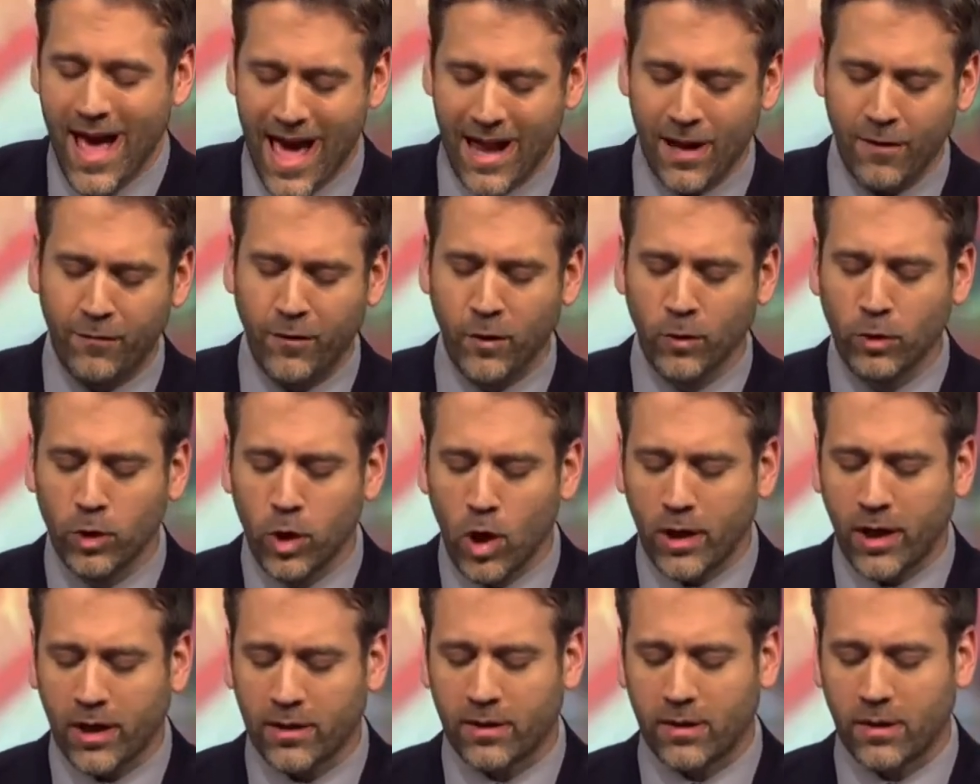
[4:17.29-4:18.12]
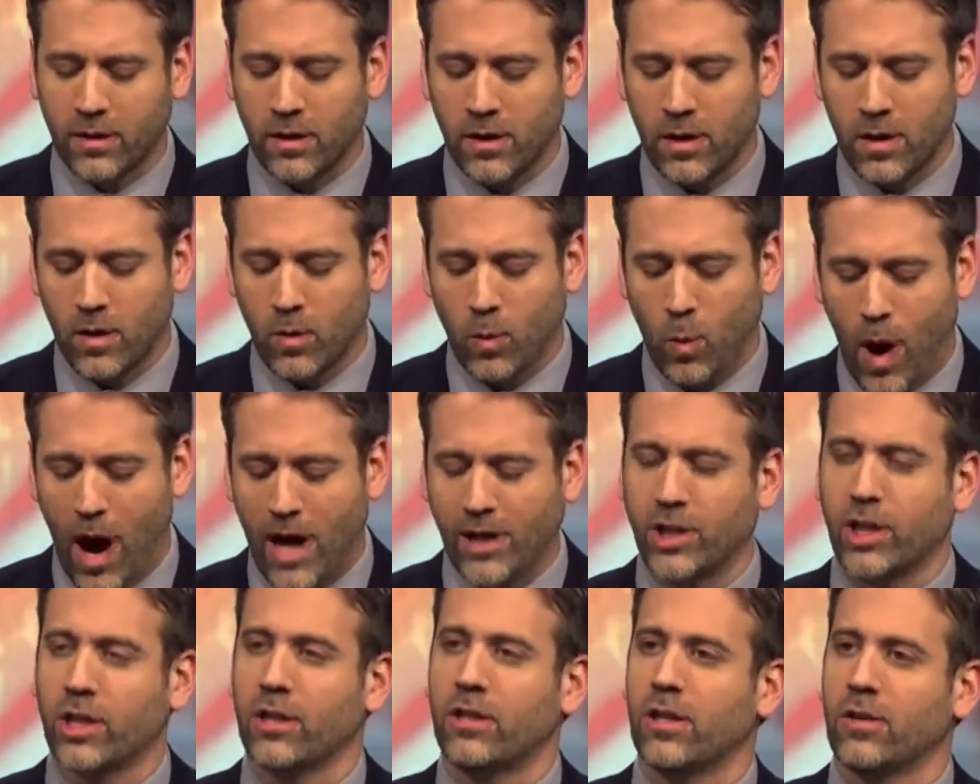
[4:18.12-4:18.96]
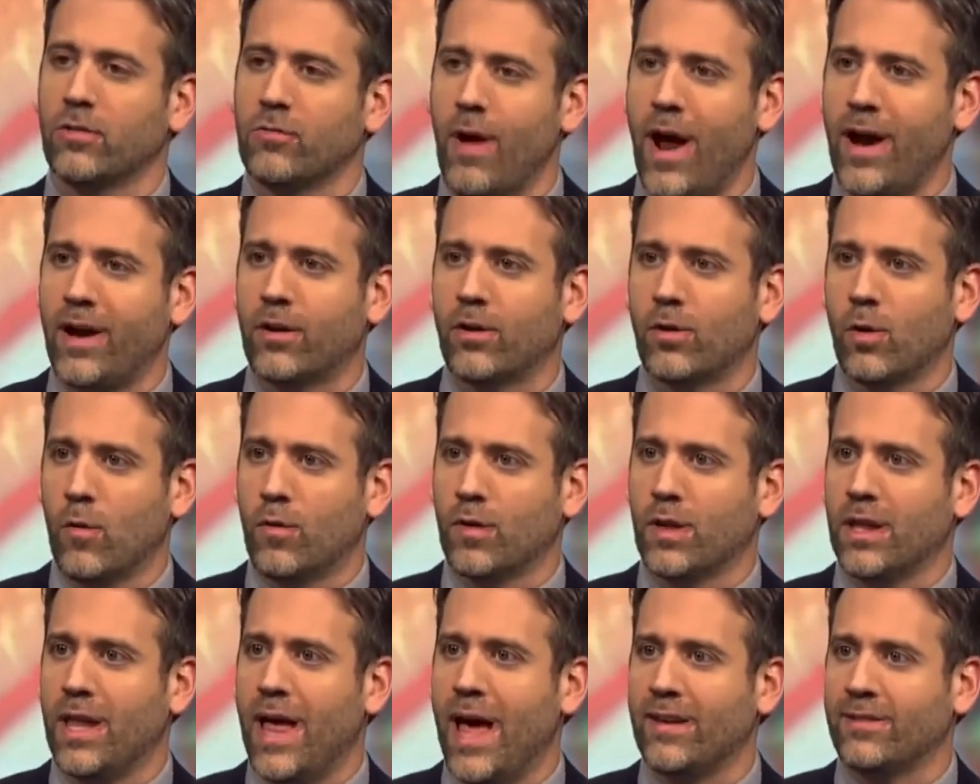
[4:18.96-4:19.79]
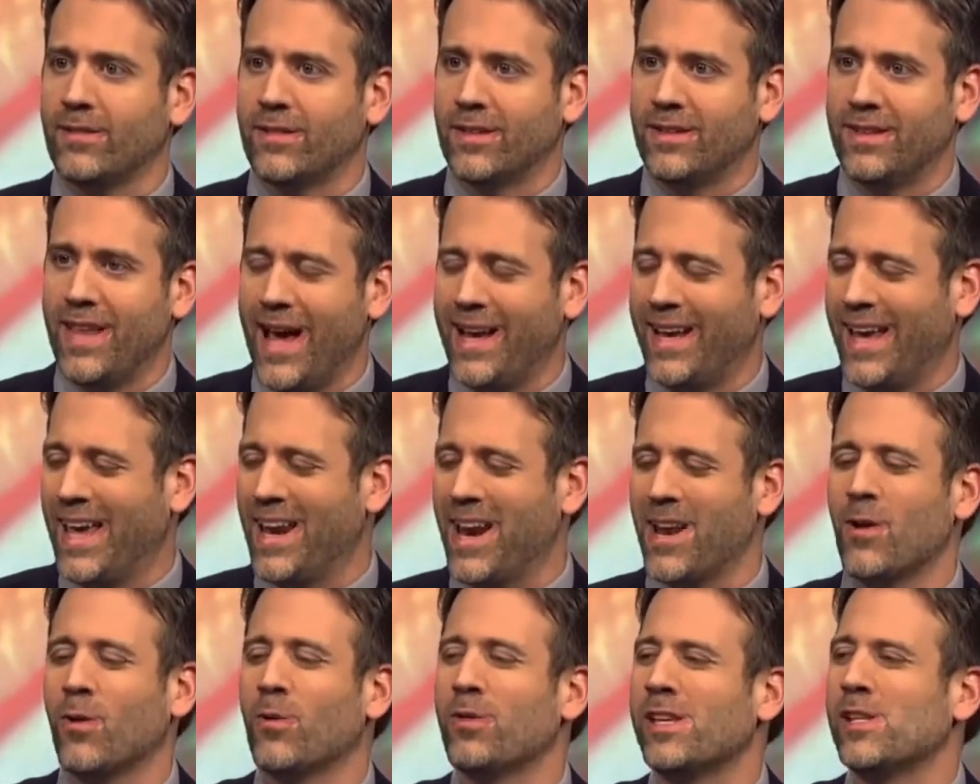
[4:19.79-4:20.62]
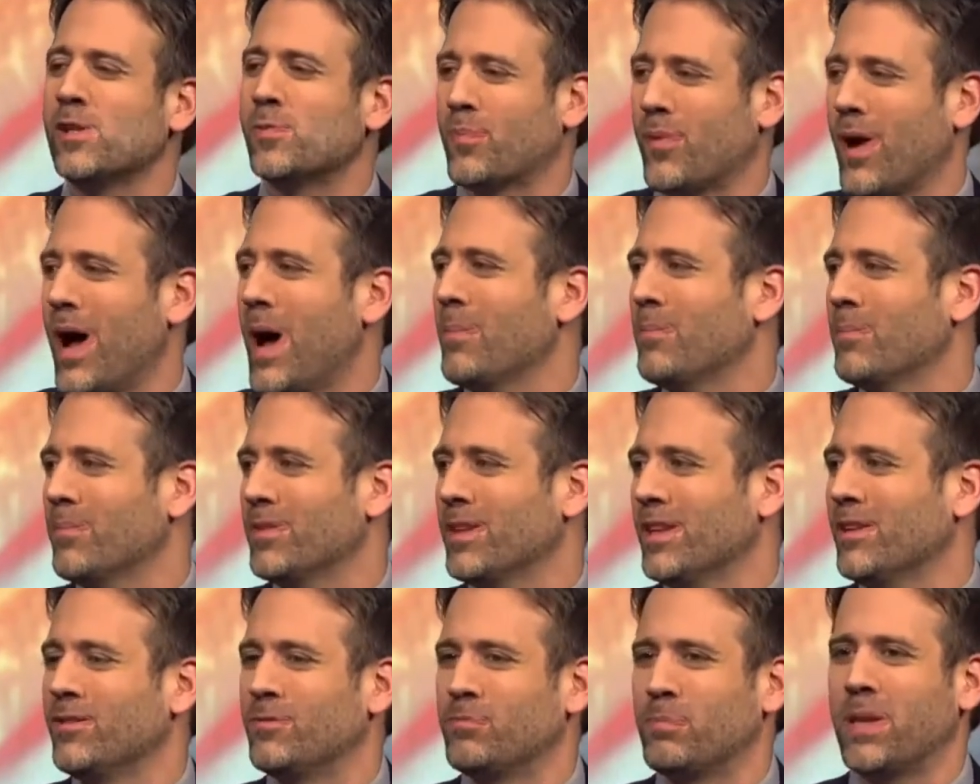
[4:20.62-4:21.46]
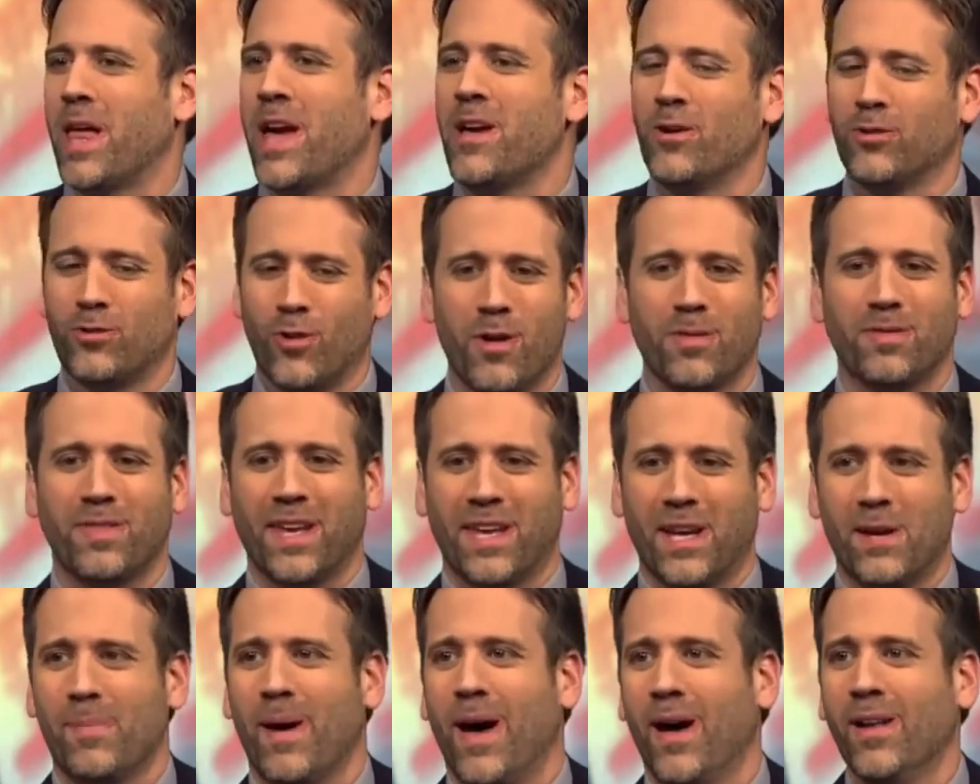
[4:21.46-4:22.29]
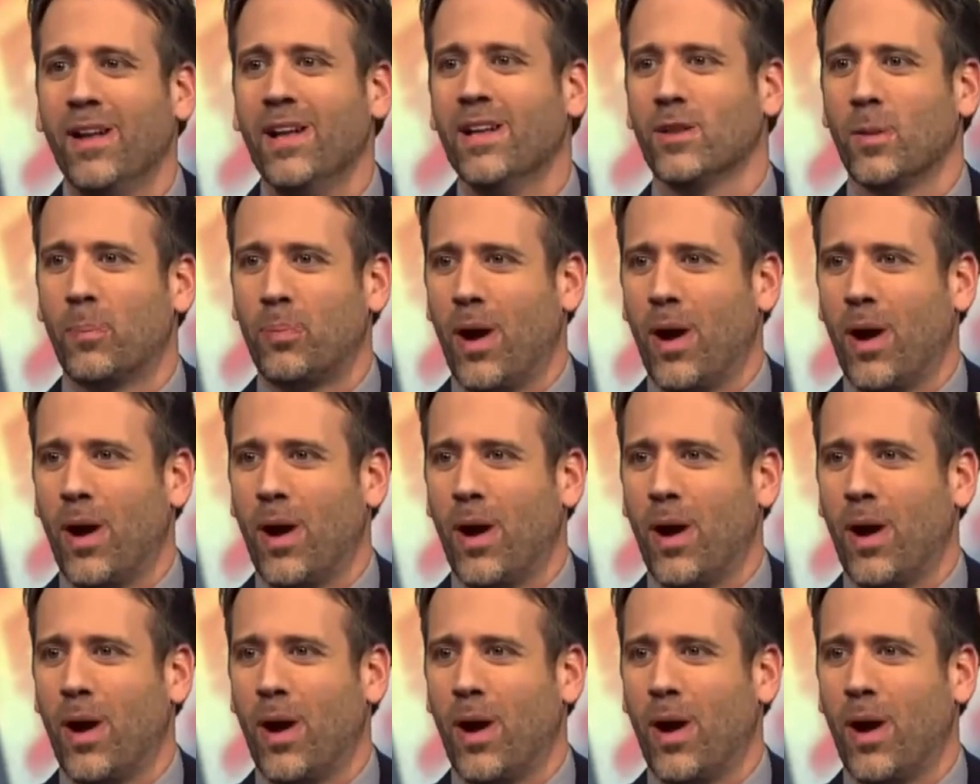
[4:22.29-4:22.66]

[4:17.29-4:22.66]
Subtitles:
And if you look at the Washington record over the last decade, I know these players aren't thinking about